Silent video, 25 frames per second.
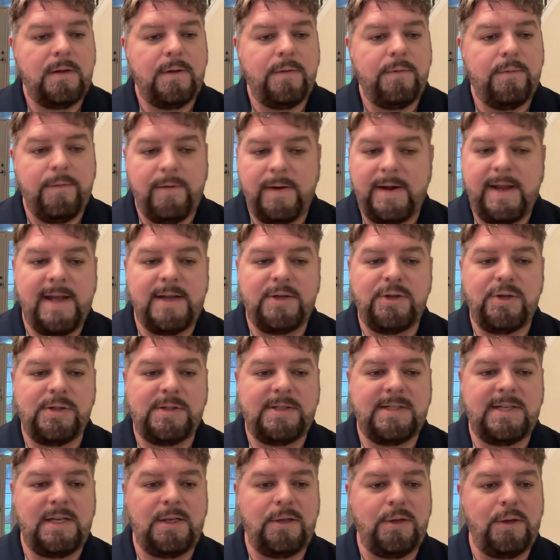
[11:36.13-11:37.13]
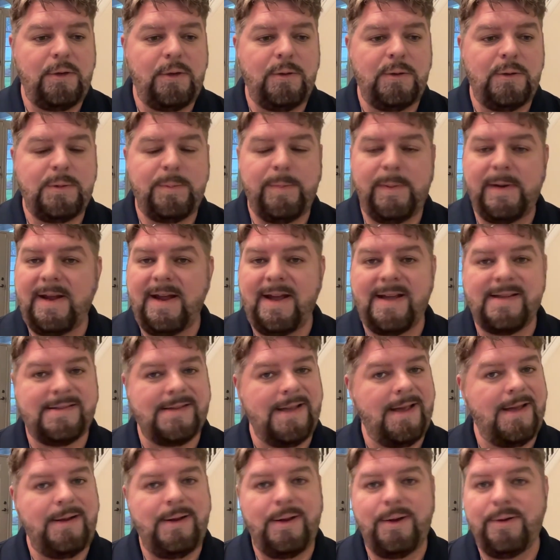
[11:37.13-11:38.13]
free agency news because
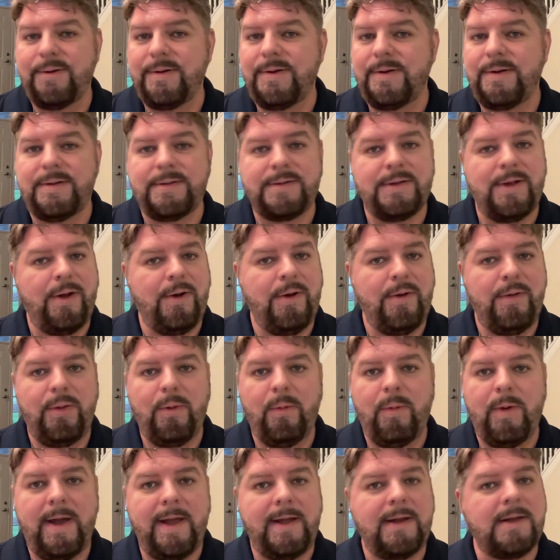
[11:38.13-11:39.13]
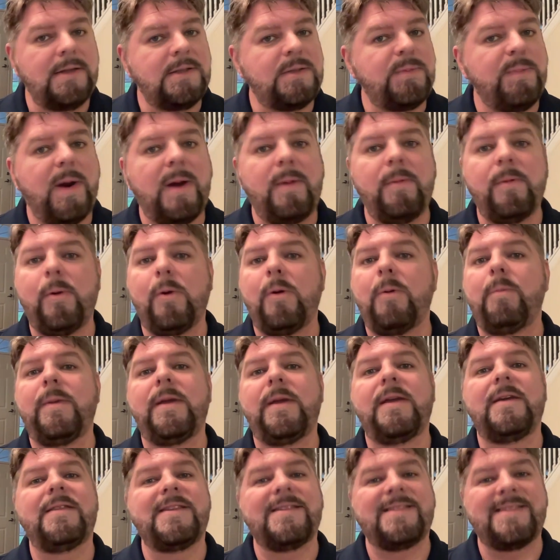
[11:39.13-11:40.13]
I know it is on the way and it's probably going to
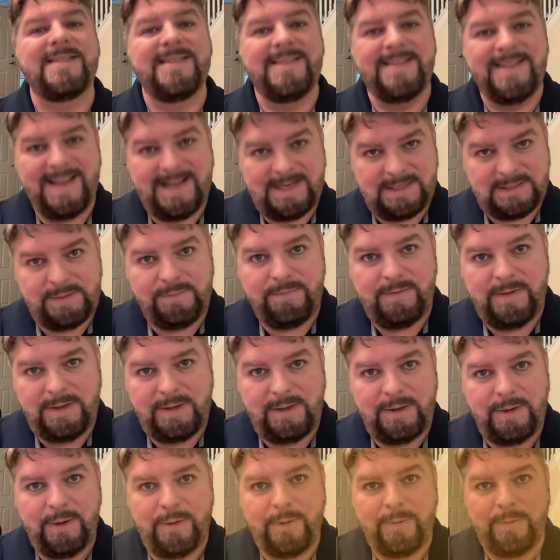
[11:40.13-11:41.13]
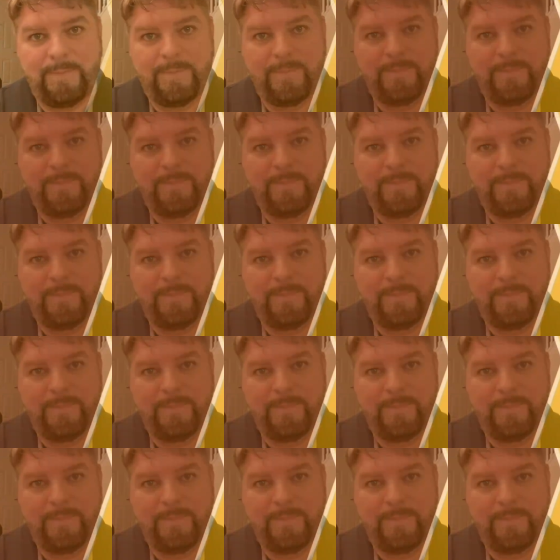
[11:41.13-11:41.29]
be in this next video.